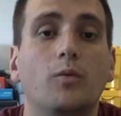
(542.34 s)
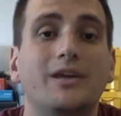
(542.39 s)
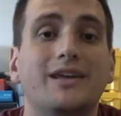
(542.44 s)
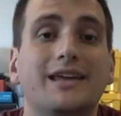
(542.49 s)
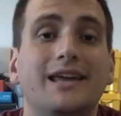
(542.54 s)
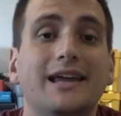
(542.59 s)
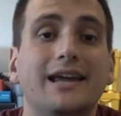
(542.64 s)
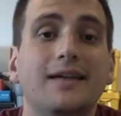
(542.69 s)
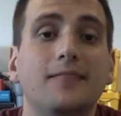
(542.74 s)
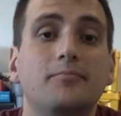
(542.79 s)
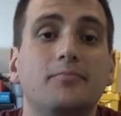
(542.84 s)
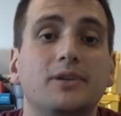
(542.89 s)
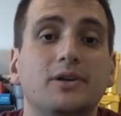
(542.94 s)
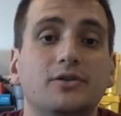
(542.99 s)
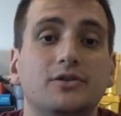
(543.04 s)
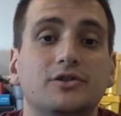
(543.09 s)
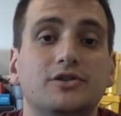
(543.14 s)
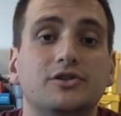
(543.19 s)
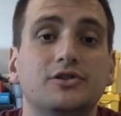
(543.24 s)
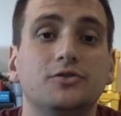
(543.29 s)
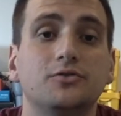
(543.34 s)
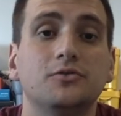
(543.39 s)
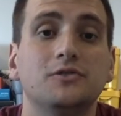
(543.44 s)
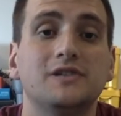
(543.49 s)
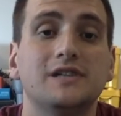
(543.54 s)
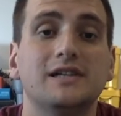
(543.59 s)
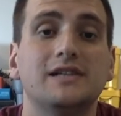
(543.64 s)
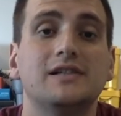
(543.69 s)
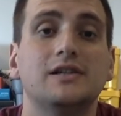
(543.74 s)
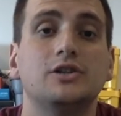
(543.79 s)
we can build in
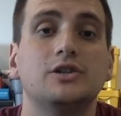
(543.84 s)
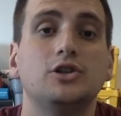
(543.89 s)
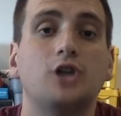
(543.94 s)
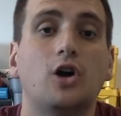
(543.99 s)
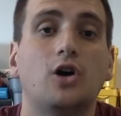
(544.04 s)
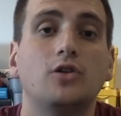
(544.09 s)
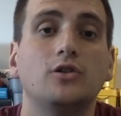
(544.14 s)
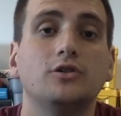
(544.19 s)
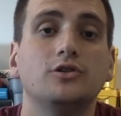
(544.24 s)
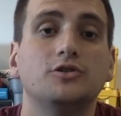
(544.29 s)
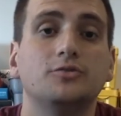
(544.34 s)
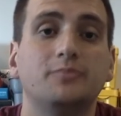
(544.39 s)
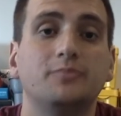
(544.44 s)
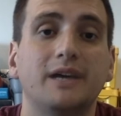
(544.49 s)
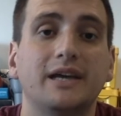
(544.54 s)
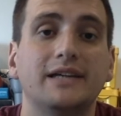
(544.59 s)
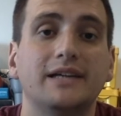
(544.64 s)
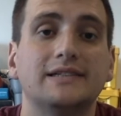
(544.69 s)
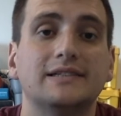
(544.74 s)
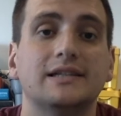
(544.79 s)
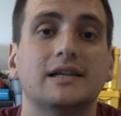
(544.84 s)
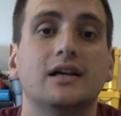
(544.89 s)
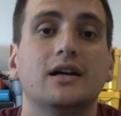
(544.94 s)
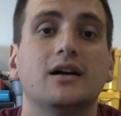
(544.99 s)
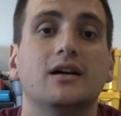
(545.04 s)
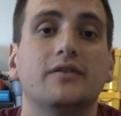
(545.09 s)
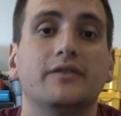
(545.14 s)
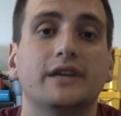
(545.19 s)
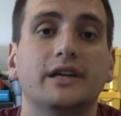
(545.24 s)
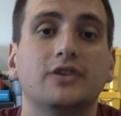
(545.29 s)
students is a knowledge base
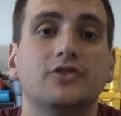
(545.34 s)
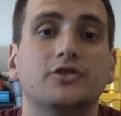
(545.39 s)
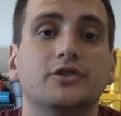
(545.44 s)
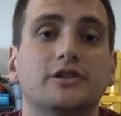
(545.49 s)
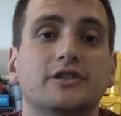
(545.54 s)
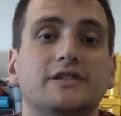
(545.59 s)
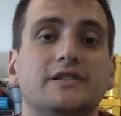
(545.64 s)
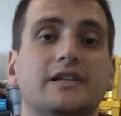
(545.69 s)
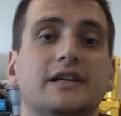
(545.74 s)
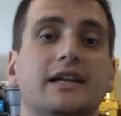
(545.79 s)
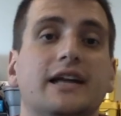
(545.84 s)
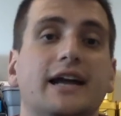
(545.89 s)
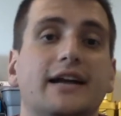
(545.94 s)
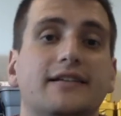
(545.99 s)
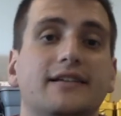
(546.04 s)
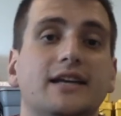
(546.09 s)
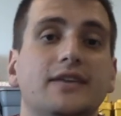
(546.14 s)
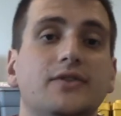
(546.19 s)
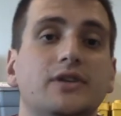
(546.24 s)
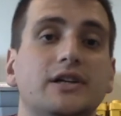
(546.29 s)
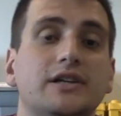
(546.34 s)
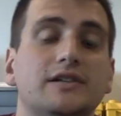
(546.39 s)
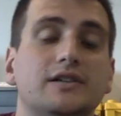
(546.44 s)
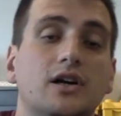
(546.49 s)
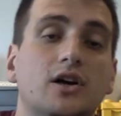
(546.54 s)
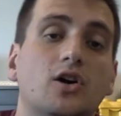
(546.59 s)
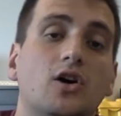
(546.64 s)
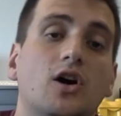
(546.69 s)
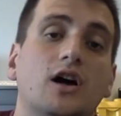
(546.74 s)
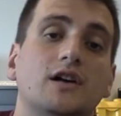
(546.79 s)
of interest in activities
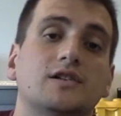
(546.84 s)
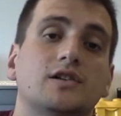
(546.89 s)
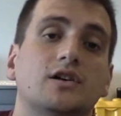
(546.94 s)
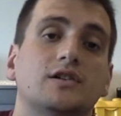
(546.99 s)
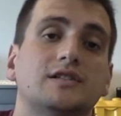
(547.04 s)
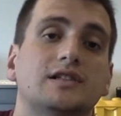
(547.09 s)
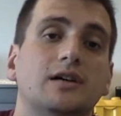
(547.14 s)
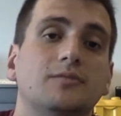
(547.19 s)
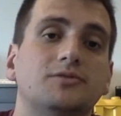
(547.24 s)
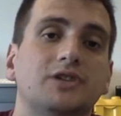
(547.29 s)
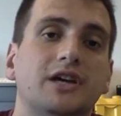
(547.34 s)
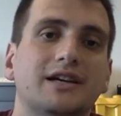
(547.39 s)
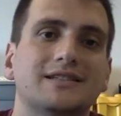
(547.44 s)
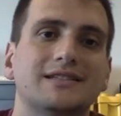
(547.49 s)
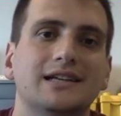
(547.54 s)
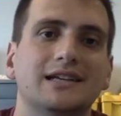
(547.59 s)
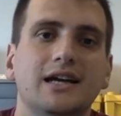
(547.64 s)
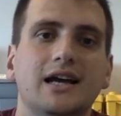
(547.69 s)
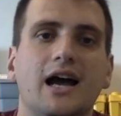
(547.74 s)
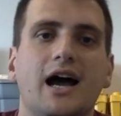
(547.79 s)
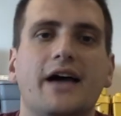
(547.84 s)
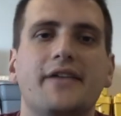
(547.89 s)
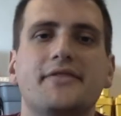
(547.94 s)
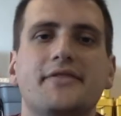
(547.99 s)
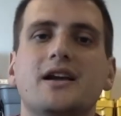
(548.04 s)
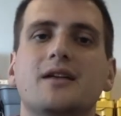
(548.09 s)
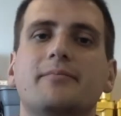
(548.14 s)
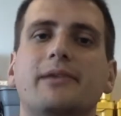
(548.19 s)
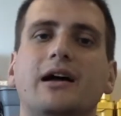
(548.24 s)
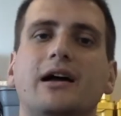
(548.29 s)
across all subjects. I
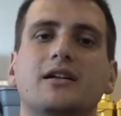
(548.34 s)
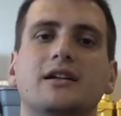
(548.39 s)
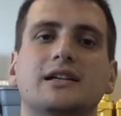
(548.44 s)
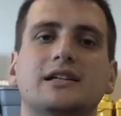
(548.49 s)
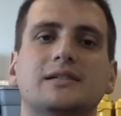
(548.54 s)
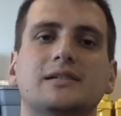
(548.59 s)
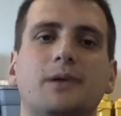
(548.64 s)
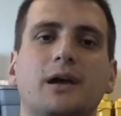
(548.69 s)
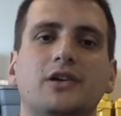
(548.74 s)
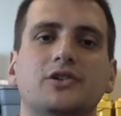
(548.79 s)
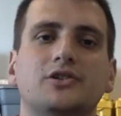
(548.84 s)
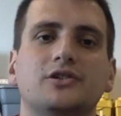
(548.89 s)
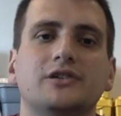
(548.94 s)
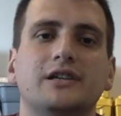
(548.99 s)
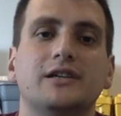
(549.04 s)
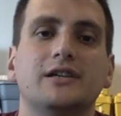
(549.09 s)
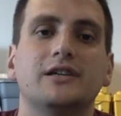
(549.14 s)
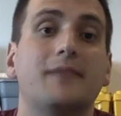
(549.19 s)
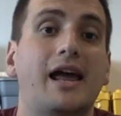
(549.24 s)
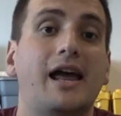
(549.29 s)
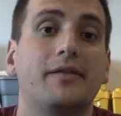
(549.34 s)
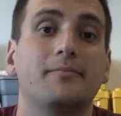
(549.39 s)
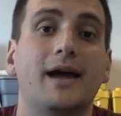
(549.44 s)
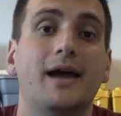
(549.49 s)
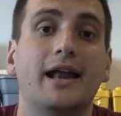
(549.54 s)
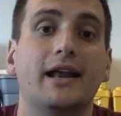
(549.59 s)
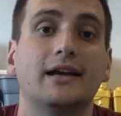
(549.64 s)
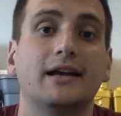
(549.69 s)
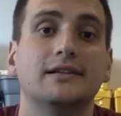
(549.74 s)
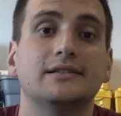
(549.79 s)
think about it especially in
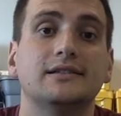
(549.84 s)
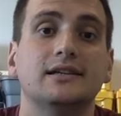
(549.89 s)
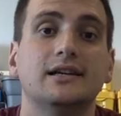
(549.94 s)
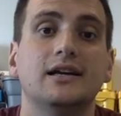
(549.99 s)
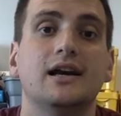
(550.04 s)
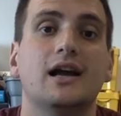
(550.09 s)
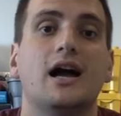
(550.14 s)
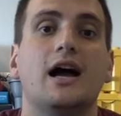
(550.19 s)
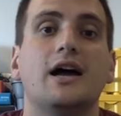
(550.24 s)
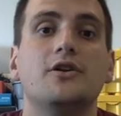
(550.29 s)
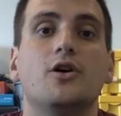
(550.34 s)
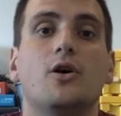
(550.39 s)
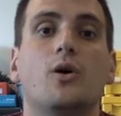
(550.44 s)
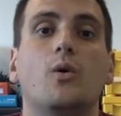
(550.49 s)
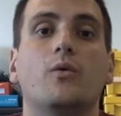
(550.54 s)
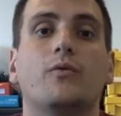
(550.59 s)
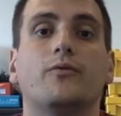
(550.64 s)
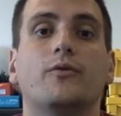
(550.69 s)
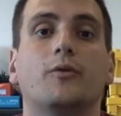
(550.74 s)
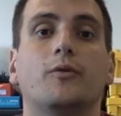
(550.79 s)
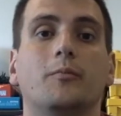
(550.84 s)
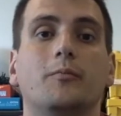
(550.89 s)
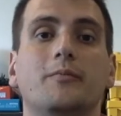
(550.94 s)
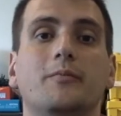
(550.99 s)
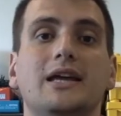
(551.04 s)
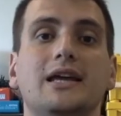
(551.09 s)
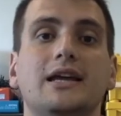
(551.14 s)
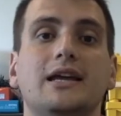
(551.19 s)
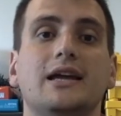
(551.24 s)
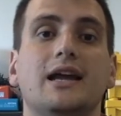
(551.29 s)
mathematics. I know for
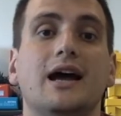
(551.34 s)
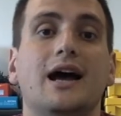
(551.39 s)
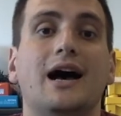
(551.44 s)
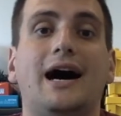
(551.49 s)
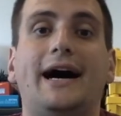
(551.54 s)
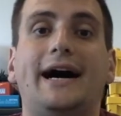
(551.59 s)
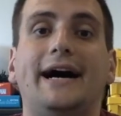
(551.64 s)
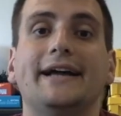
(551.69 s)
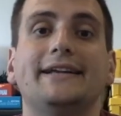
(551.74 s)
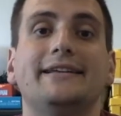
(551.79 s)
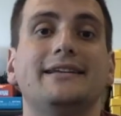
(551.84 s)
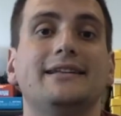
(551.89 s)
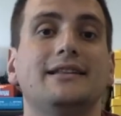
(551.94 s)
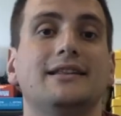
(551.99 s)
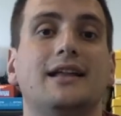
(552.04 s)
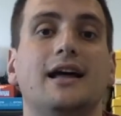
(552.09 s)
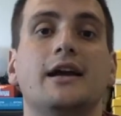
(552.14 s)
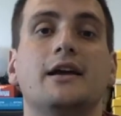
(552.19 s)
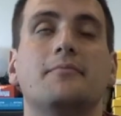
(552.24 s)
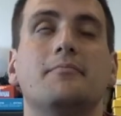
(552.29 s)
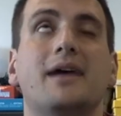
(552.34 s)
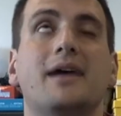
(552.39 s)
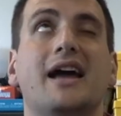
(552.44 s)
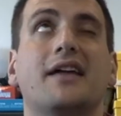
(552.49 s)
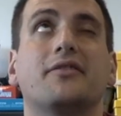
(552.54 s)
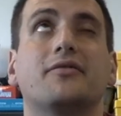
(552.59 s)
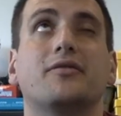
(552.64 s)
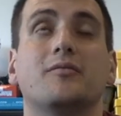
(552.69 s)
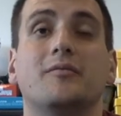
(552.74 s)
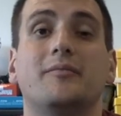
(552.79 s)
me, I didn't like
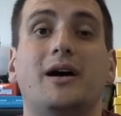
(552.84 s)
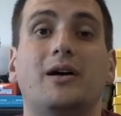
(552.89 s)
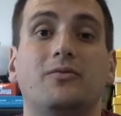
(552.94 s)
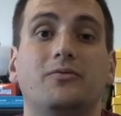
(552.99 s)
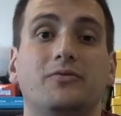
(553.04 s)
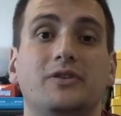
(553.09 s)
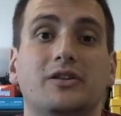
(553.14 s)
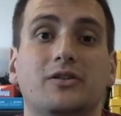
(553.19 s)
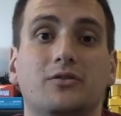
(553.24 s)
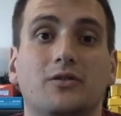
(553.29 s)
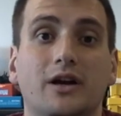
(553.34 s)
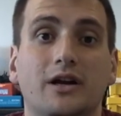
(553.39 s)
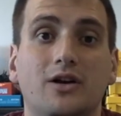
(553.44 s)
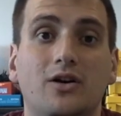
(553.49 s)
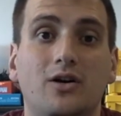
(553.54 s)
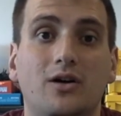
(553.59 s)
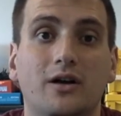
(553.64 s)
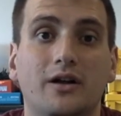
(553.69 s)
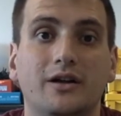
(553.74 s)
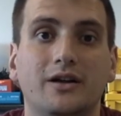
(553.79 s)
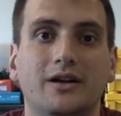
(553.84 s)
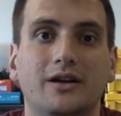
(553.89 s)
math from about 5th grade on.